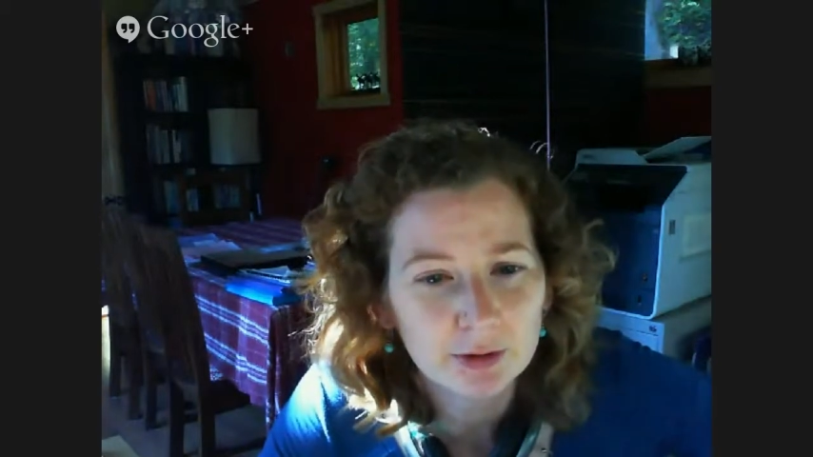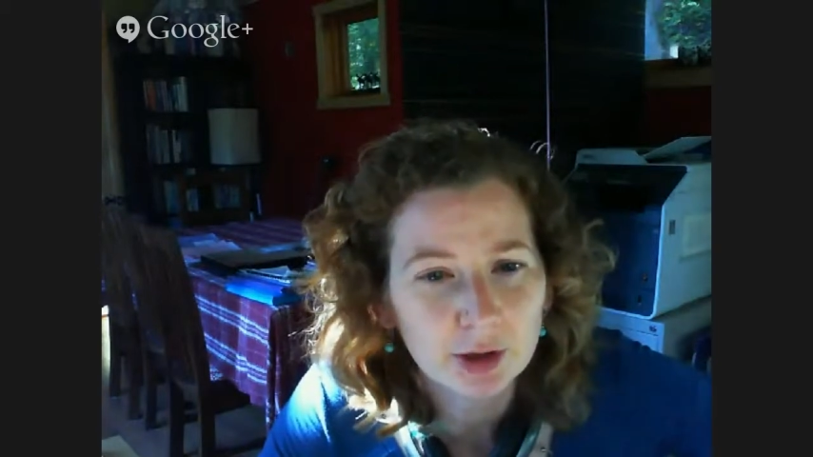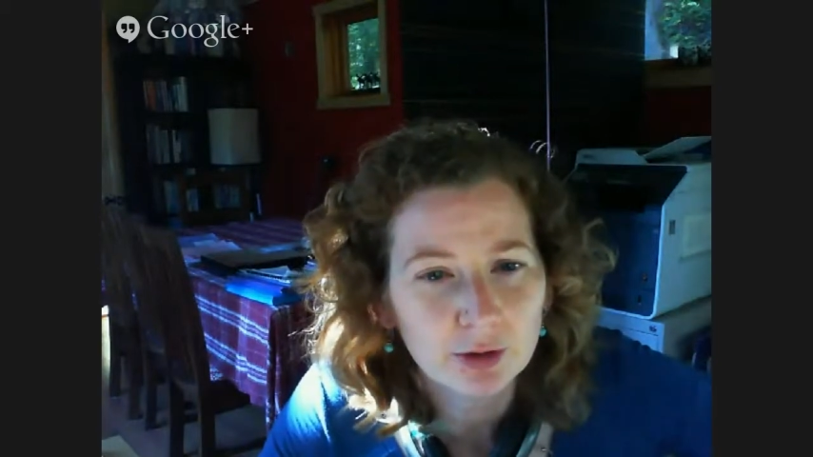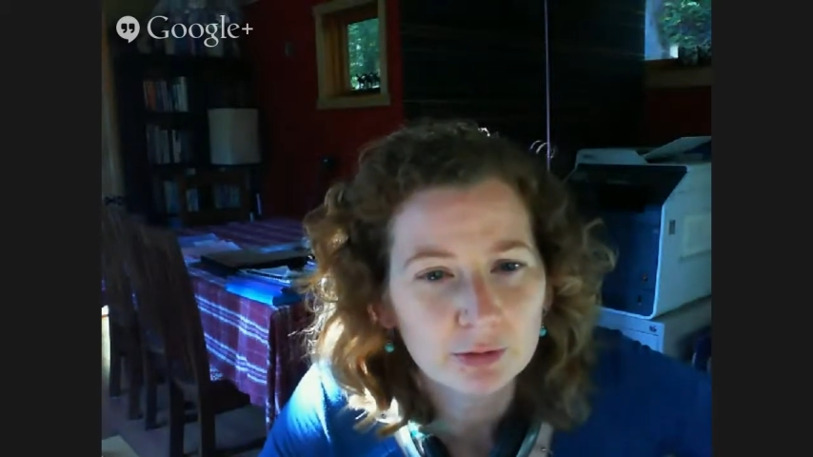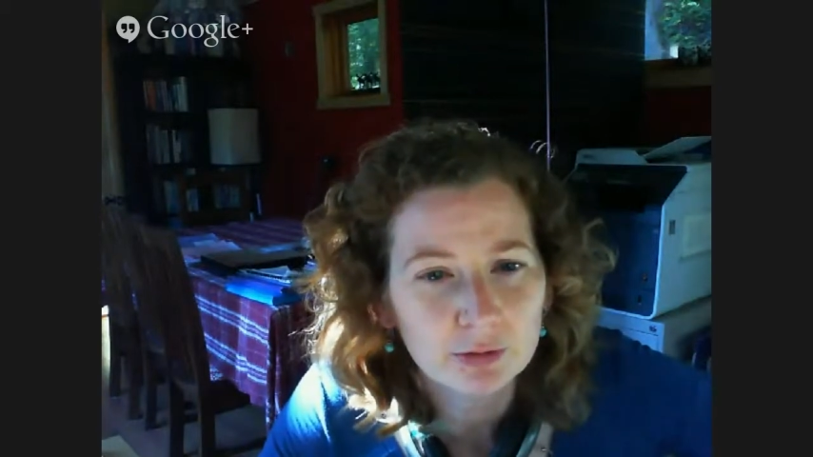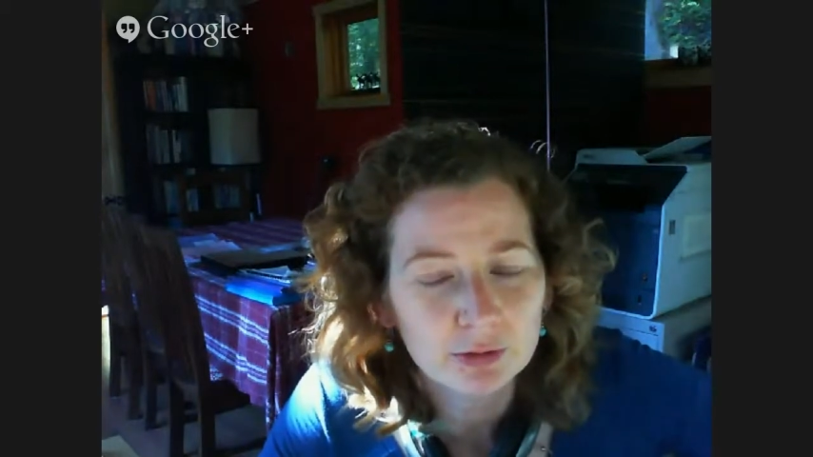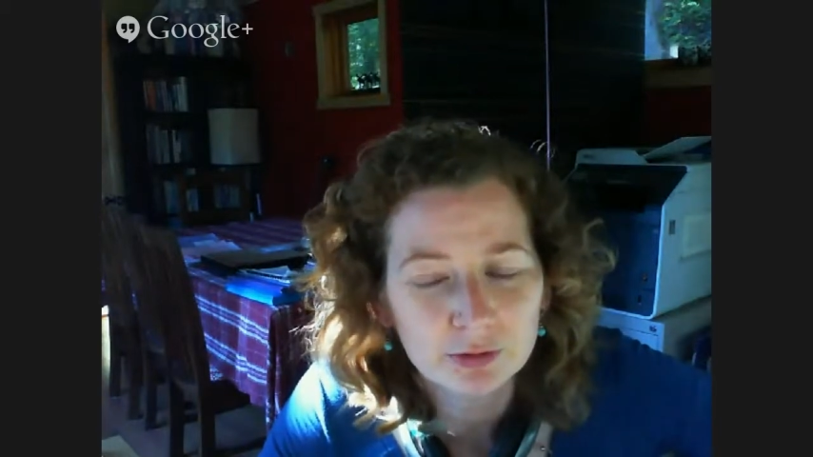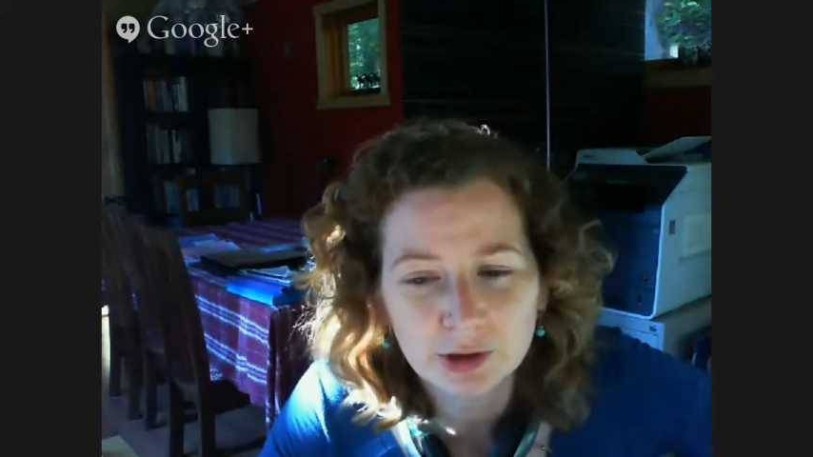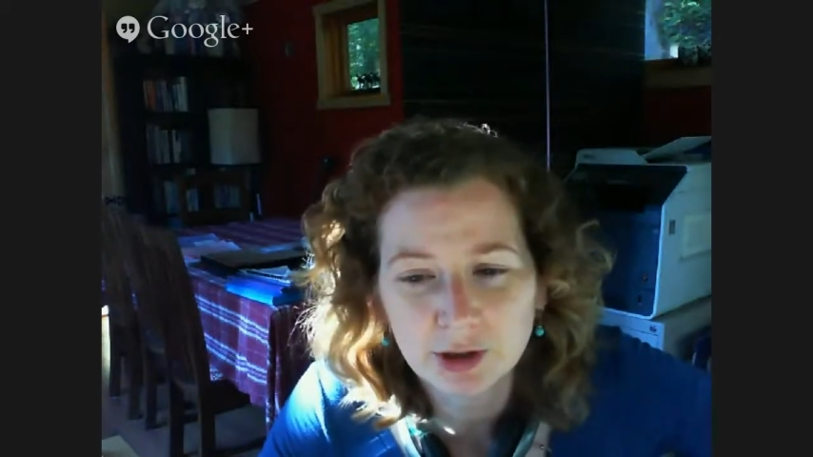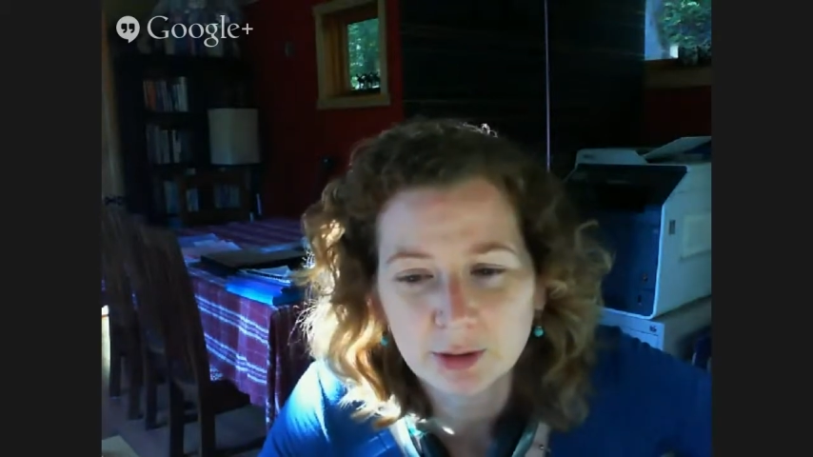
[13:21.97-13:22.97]
but you're
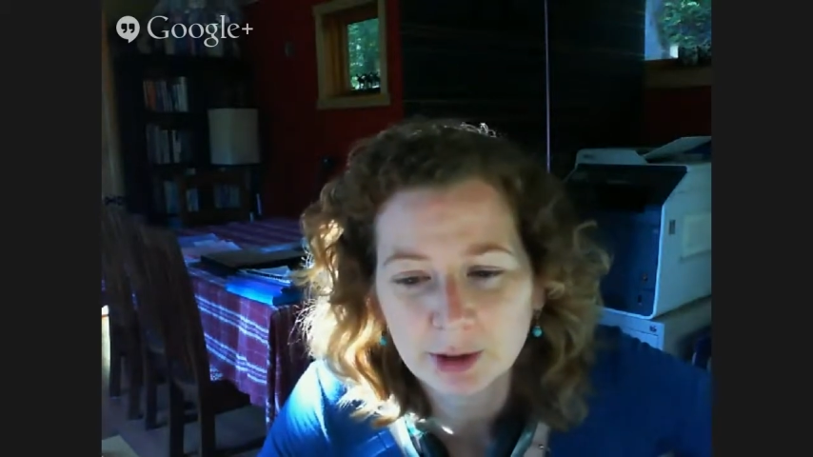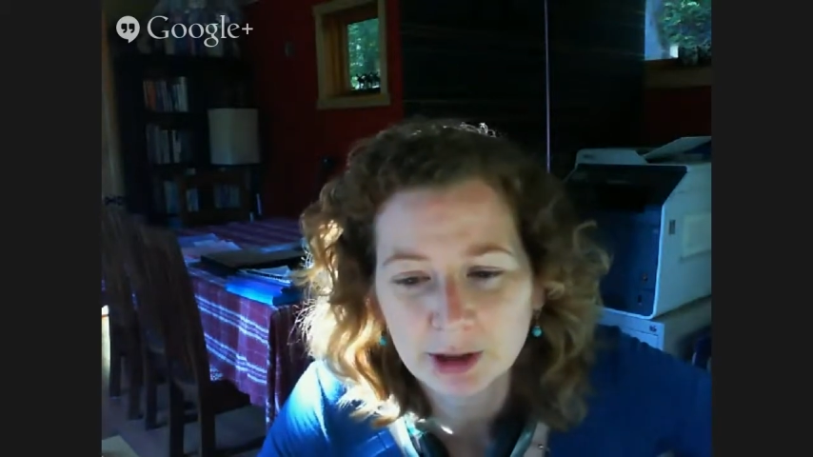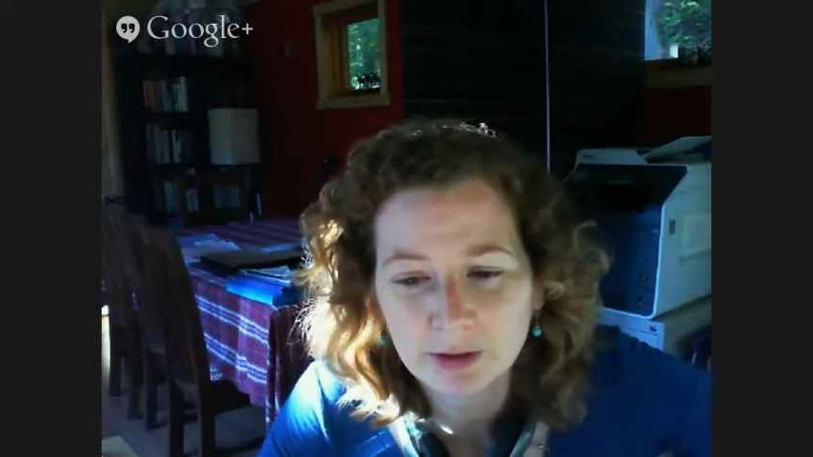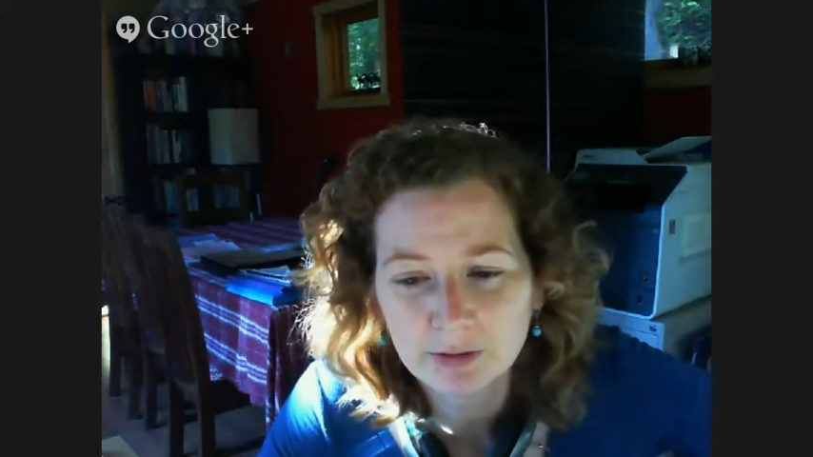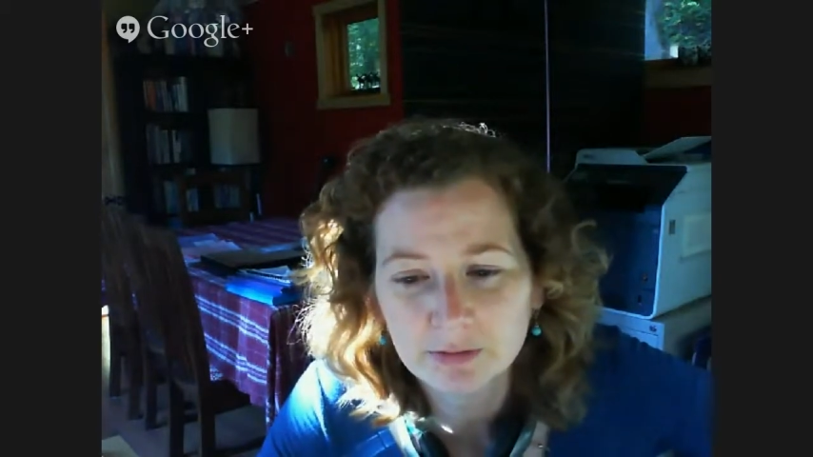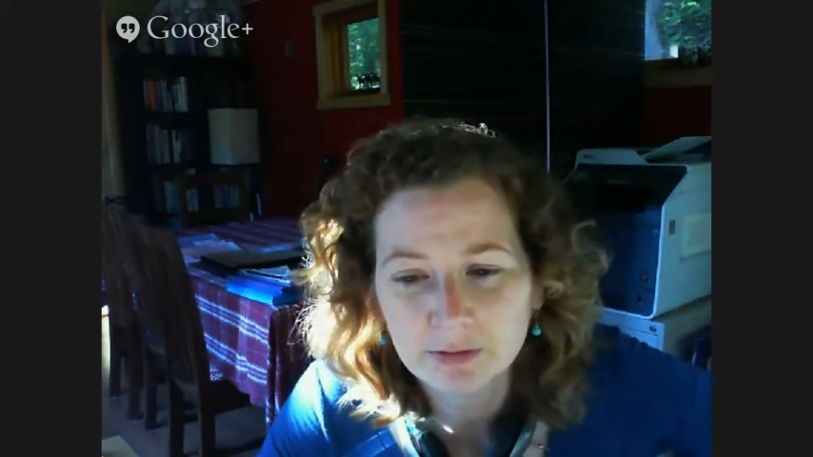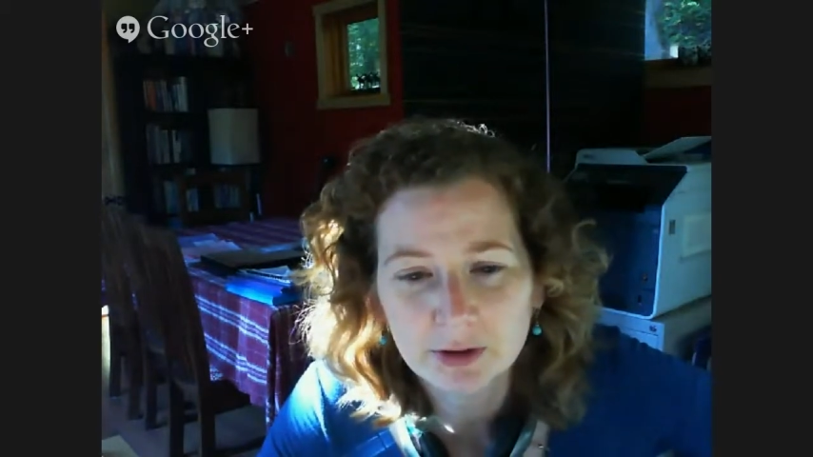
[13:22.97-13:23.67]
talking about.